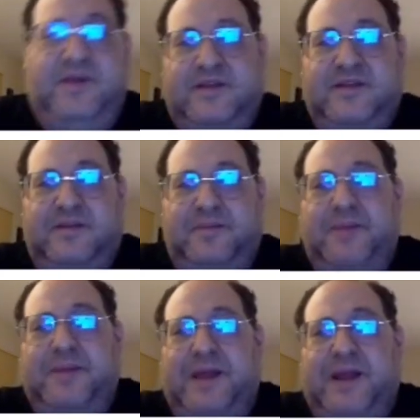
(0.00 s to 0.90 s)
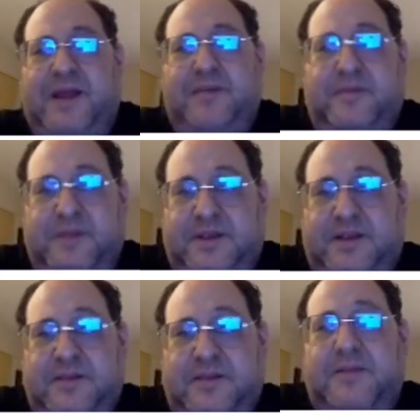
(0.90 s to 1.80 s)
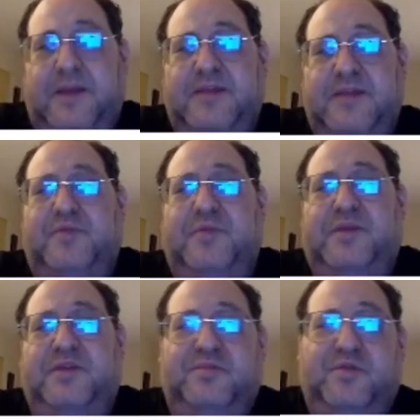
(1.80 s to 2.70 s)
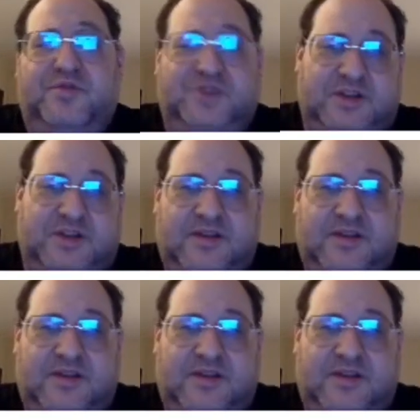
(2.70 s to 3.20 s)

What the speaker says: That's a PyPI library, but it's made by the Prometheus project.